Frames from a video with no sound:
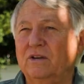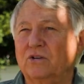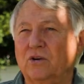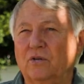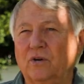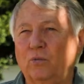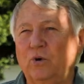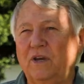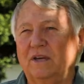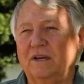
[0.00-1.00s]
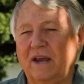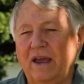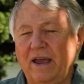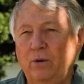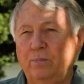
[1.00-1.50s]
so that we can
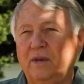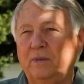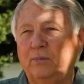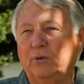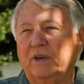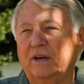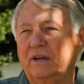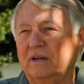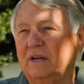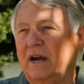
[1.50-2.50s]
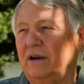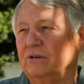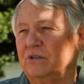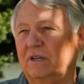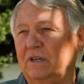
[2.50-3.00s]
help people get into
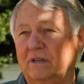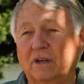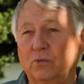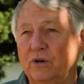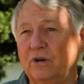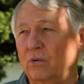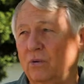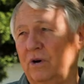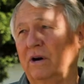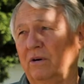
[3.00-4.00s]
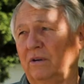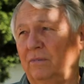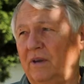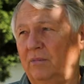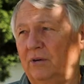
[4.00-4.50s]
housing that they wouldn't ordinarily
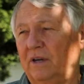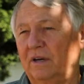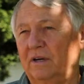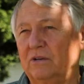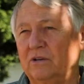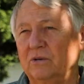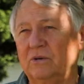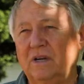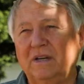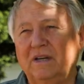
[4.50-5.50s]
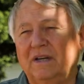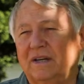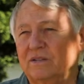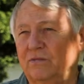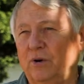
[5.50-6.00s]
be able to get into.
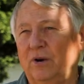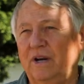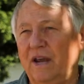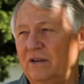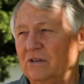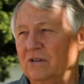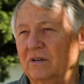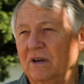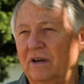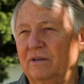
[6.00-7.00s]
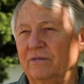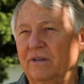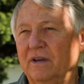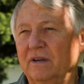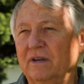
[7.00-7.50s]
That's a very nascent kind of
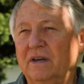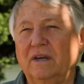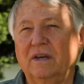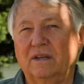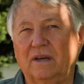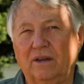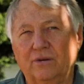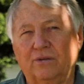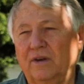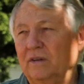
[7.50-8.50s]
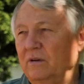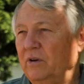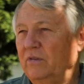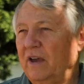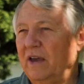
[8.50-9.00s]
thing. The other thing that
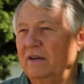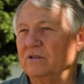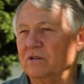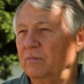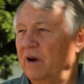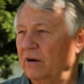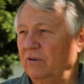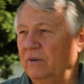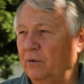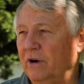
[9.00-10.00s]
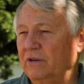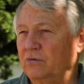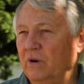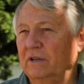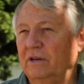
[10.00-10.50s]
we've had is the moderately priced
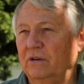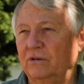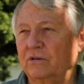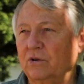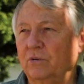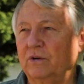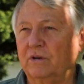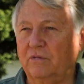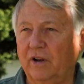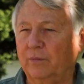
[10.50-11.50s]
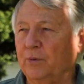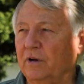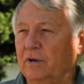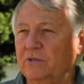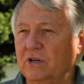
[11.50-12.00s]
dwelling units. So when a developer
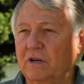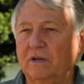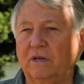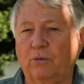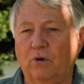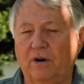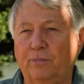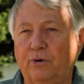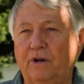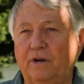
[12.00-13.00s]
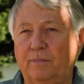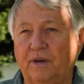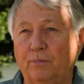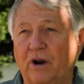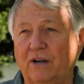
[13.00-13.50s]
comes in and they want to put in a
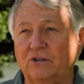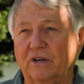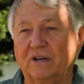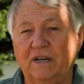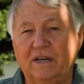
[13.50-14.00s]
big project,